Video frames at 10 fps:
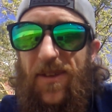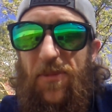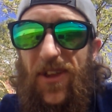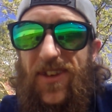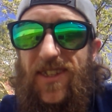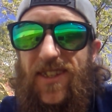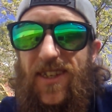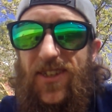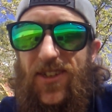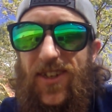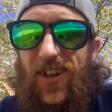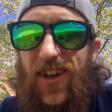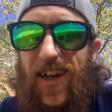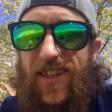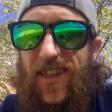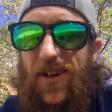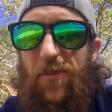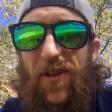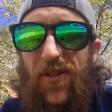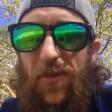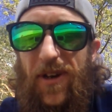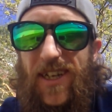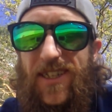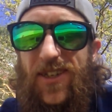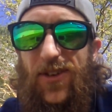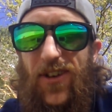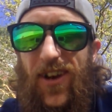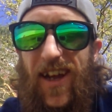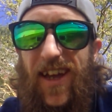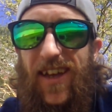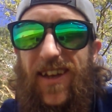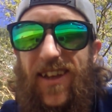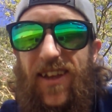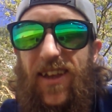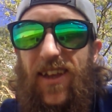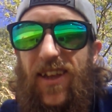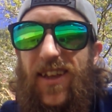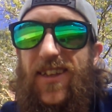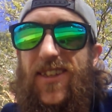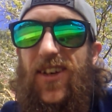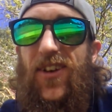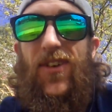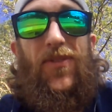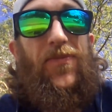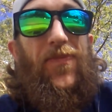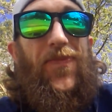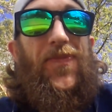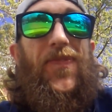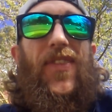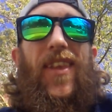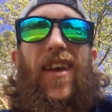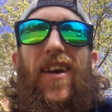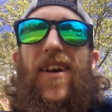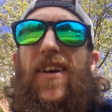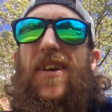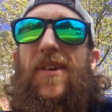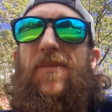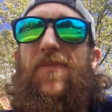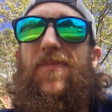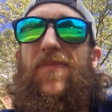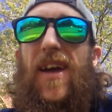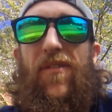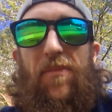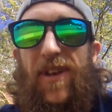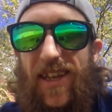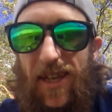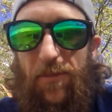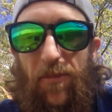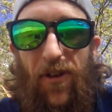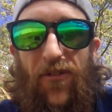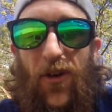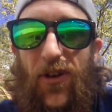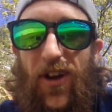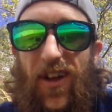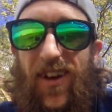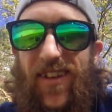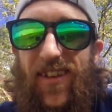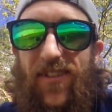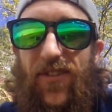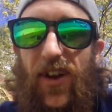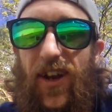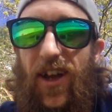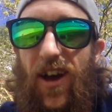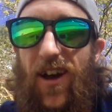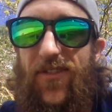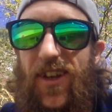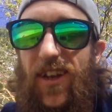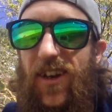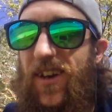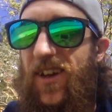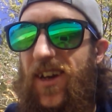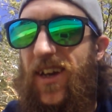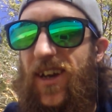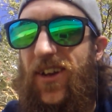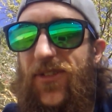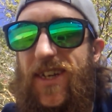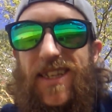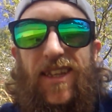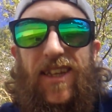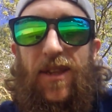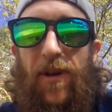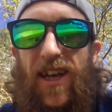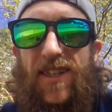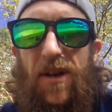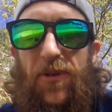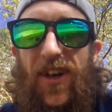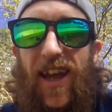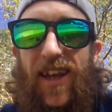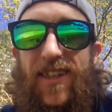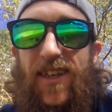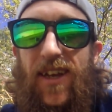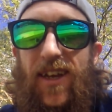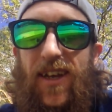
brothers and sisters in Christ. I hope everybody's doing all right. So, um, I haven't been keeping my phone on very often uh, recently in the past couple days